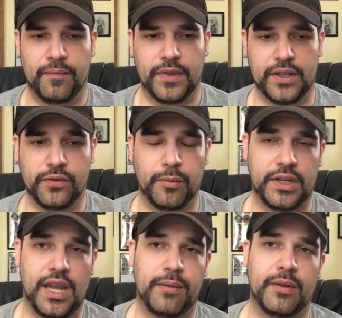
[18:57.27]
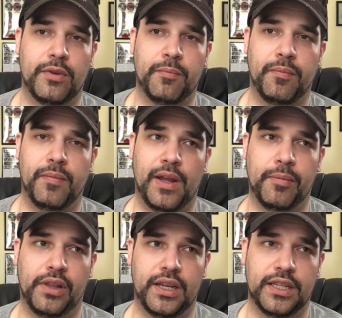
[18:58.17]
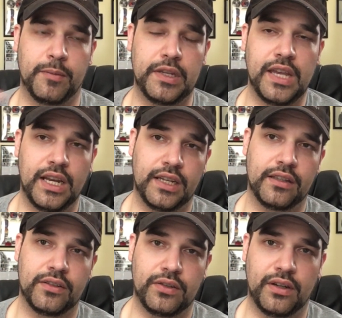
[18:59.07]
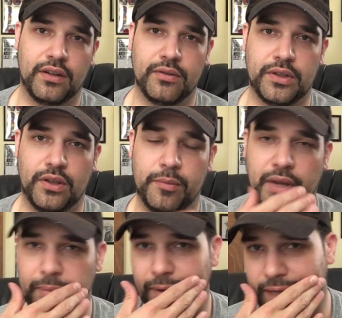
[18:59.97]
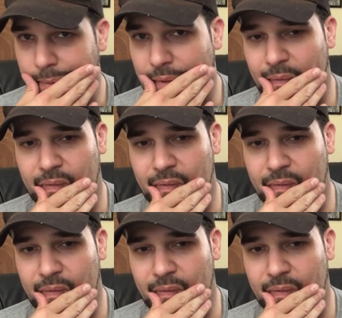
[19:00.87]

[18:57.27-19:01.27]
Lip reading: It's from a game that I played at the beginning of this year. It was the only paintball game